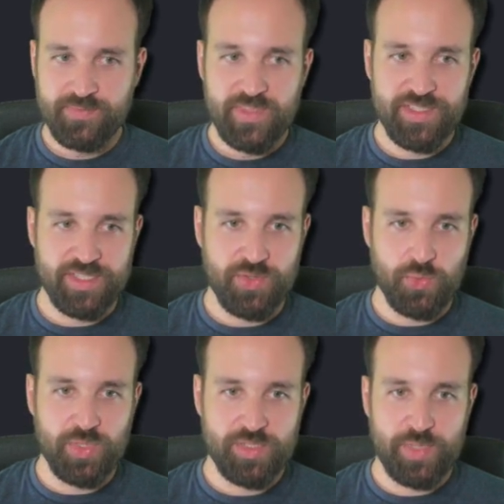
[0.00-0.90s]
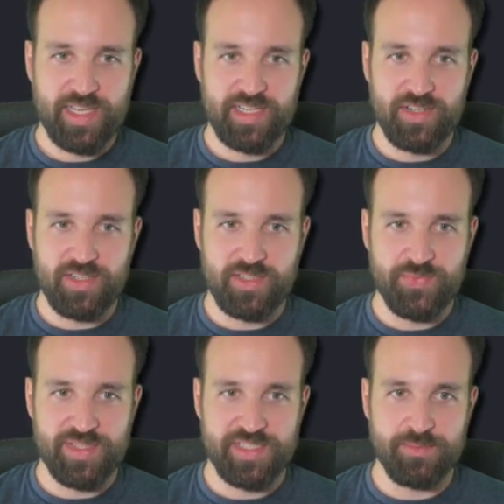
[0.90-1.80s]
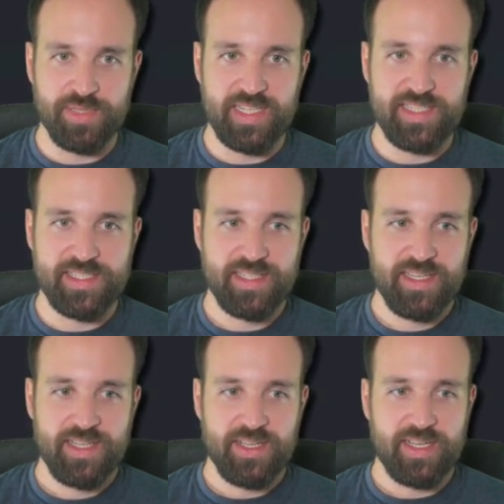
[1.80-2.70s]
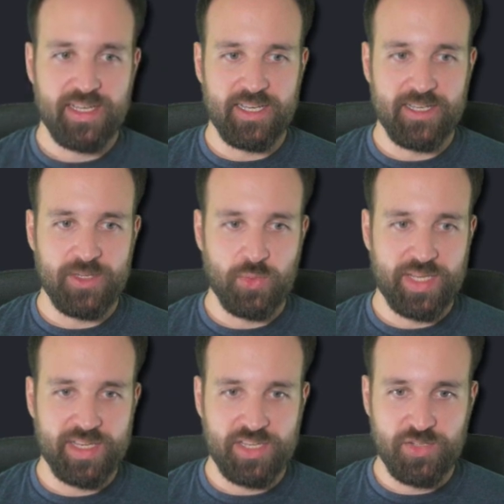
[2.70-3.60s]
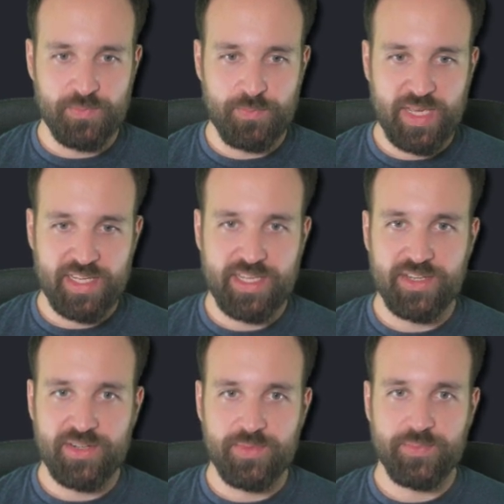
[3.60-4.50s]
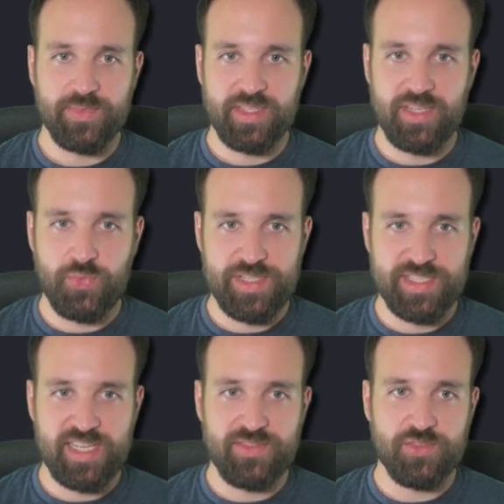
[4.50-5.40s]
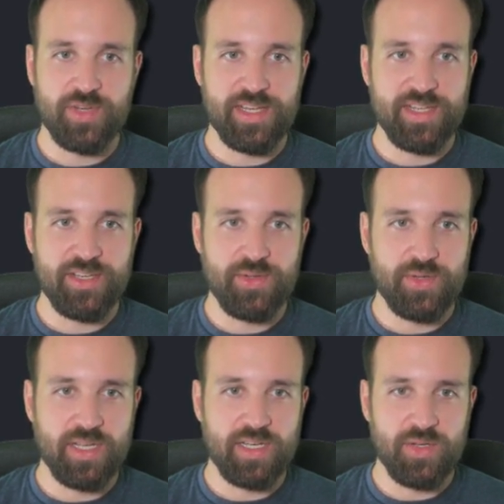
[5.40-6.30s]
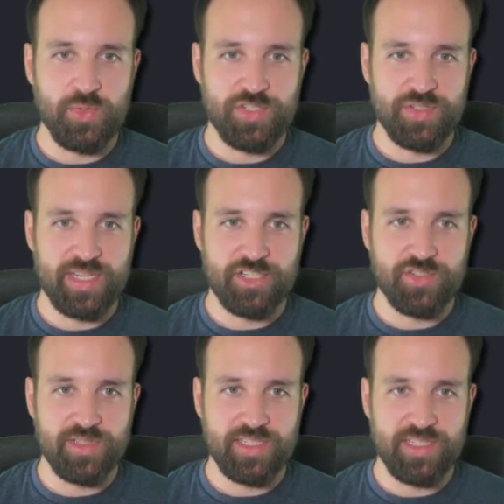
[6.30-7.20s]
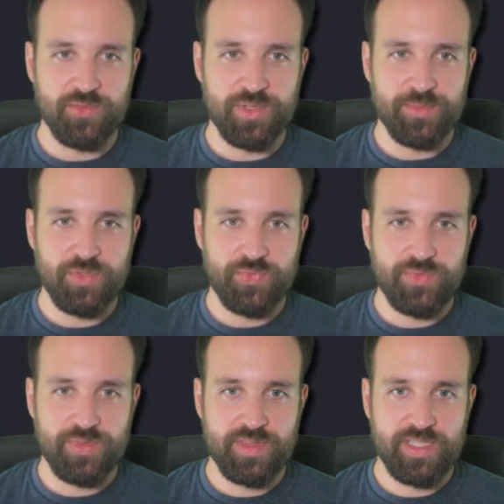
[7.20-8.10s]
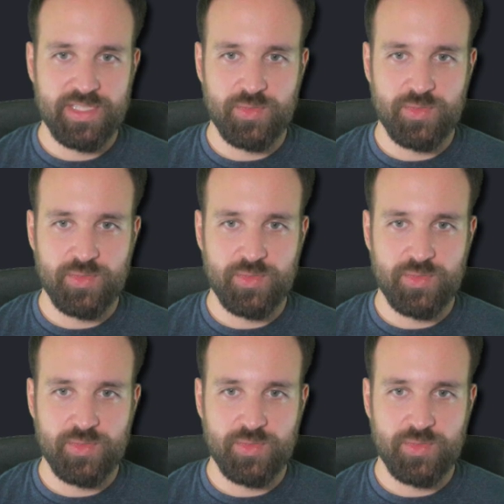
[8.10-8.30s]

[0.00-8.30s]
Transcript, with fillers: So once we got all of this in place, uh, we can go back here. If we save it right now, uh, we should actually remove this